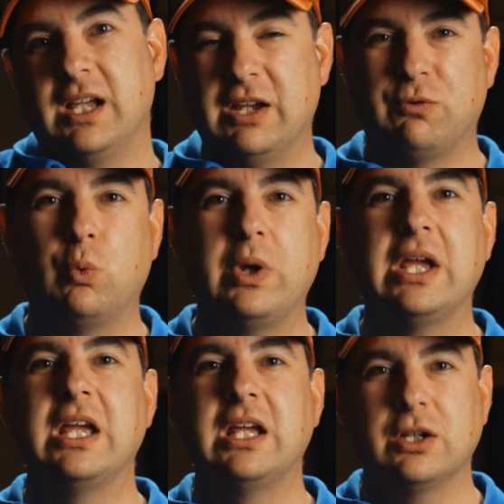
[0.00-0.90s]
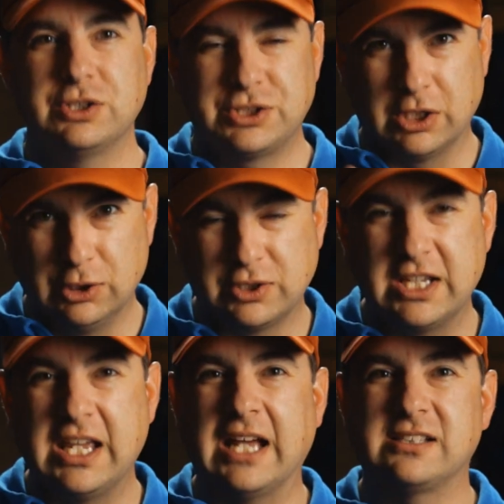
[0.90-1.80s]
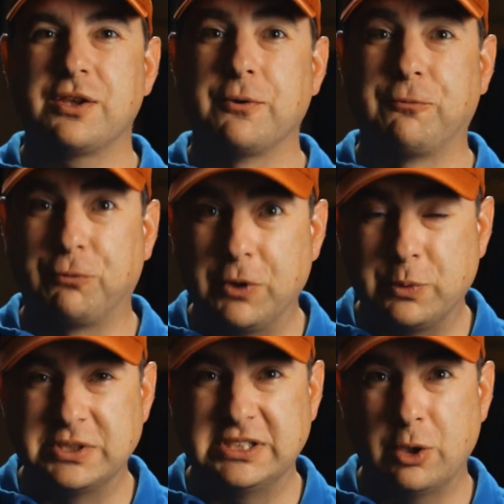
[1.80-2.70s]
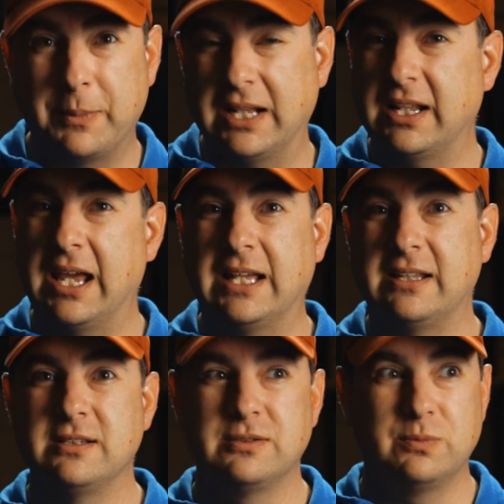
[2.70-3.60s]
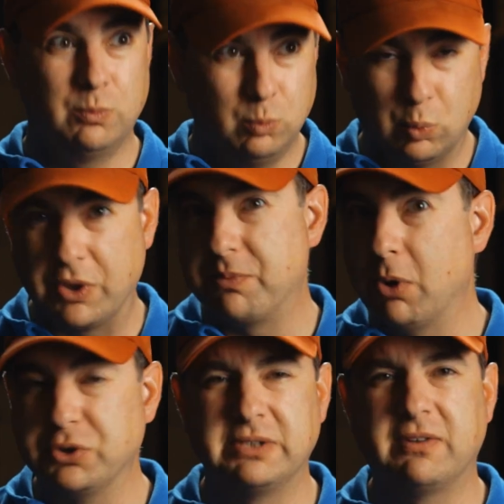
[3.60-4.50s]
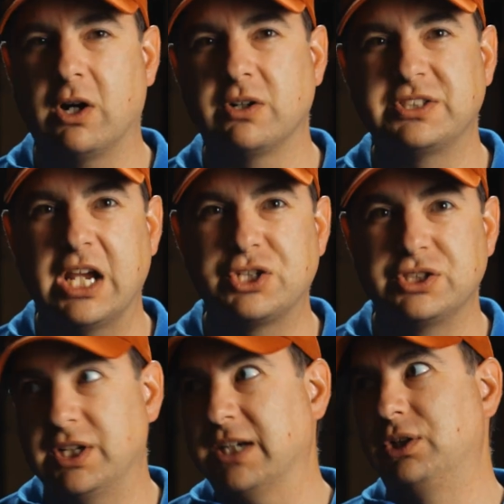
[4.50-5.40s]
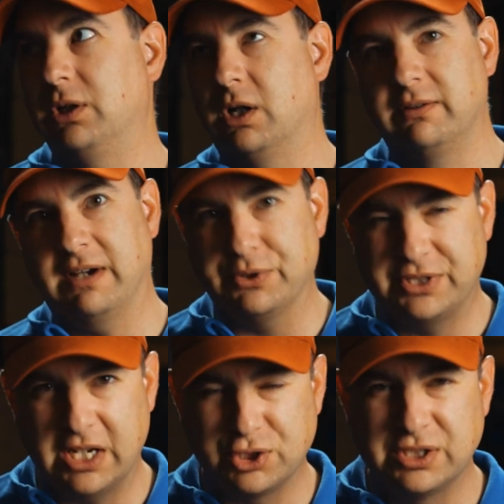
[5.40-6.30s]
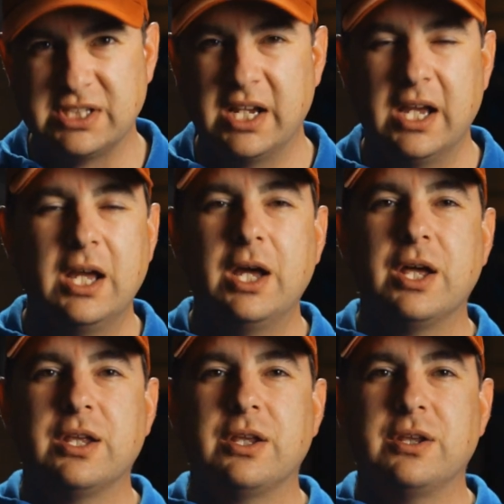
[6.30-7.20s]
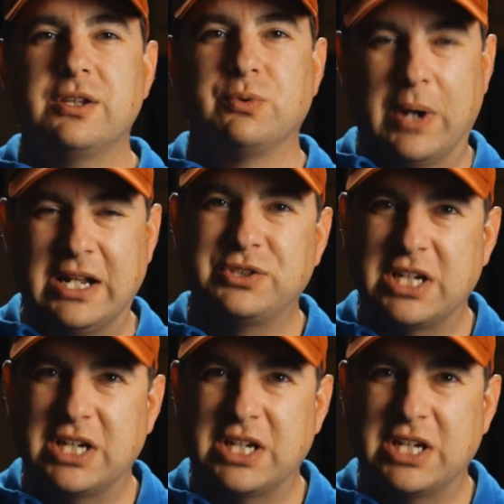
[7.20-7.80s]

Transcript: if we start looking at the frequency domain, and with most of our stations, actually all of our stations, the radio